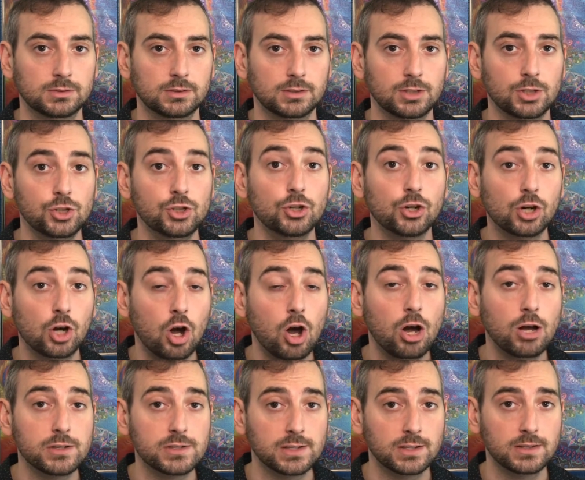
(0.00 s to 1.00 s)
You're
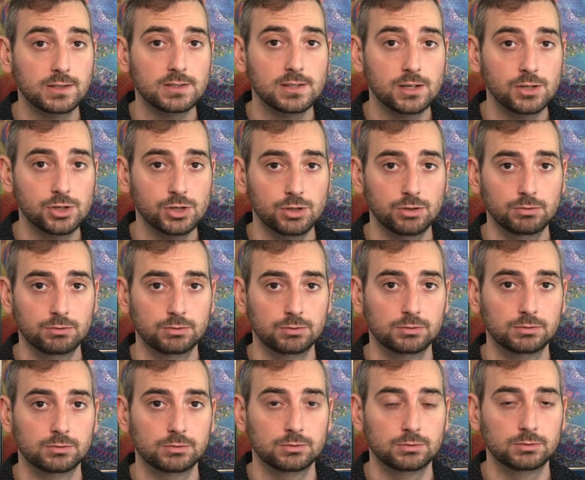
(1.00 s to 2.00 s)
causing this issue.
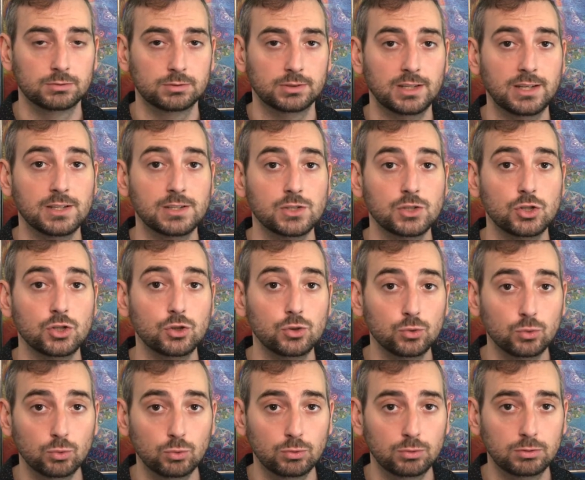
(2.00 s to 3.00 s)
It's
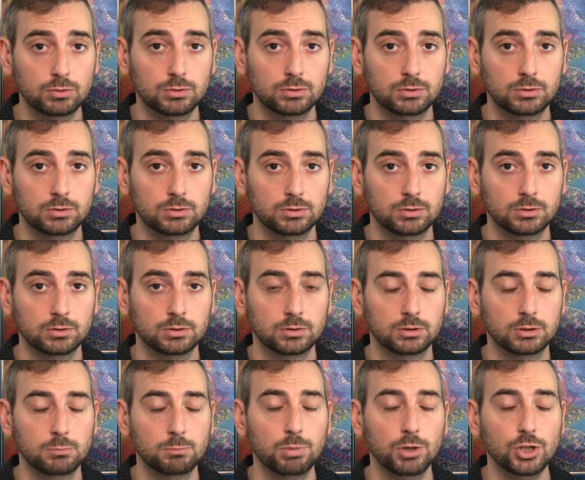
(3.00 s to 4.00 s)
you.
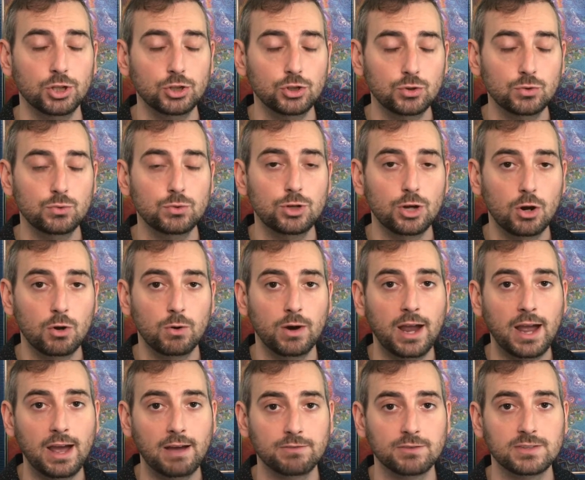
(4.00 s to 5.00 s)
But you don't
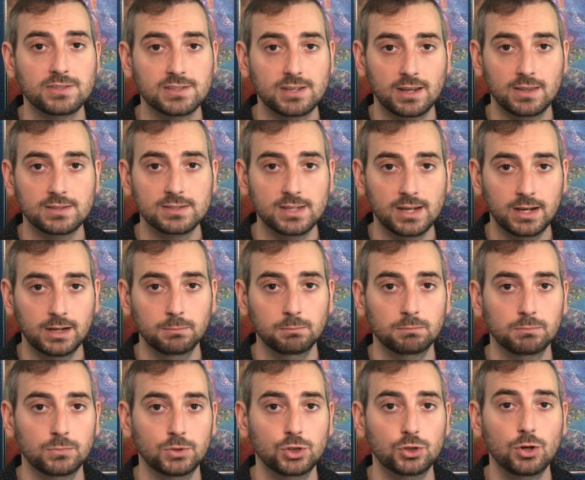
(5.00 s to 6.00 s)
have to stay the same.
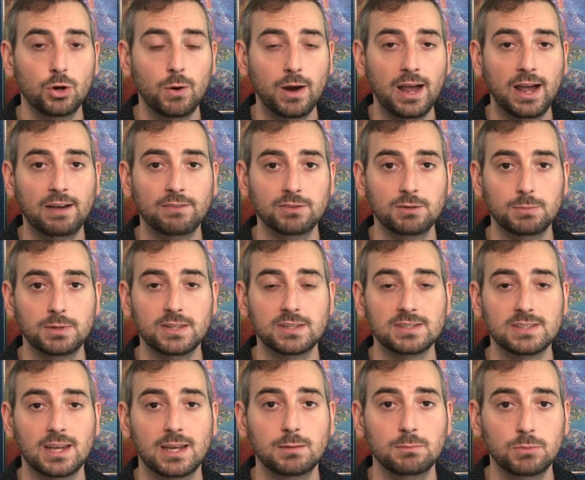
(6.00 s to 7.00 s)
You don't have to be the
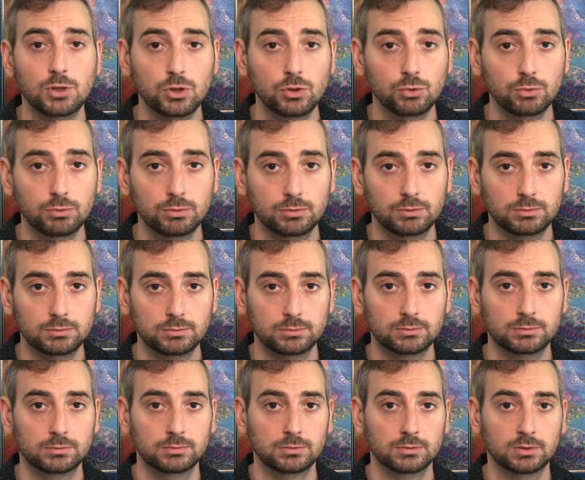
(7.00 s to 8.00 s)
same you.
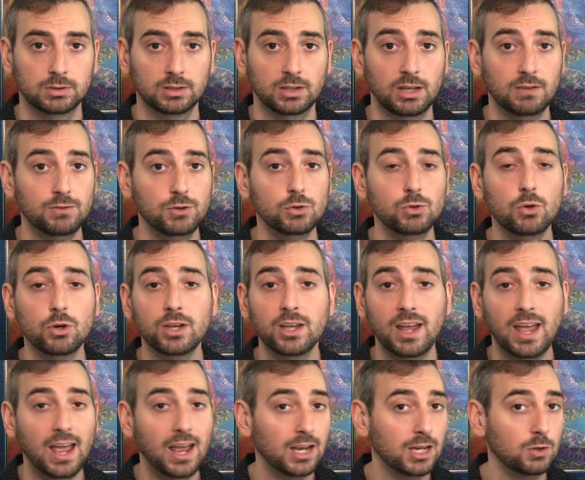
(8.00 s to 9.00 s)
If you look at
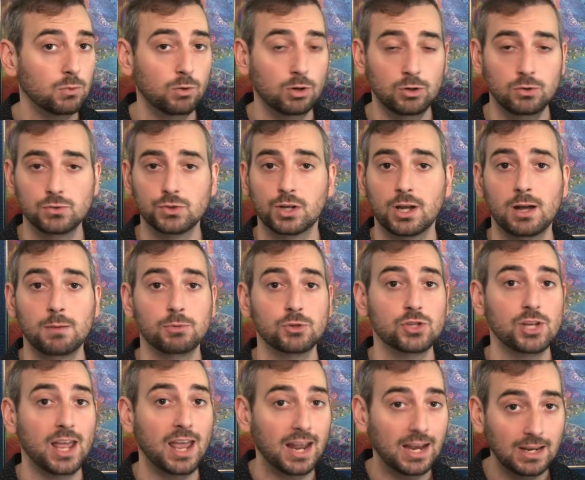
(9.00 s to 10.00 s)
anyone who's accomplished
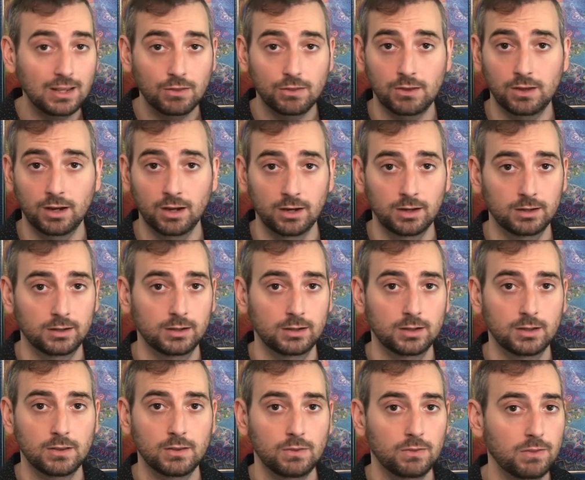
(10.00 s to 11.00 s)
anything
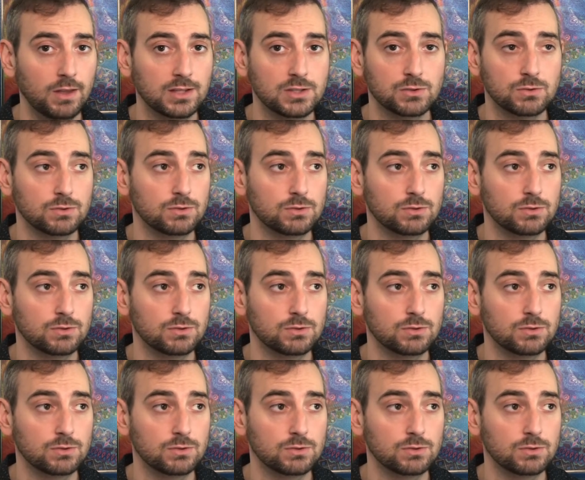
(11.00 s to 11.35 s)
that's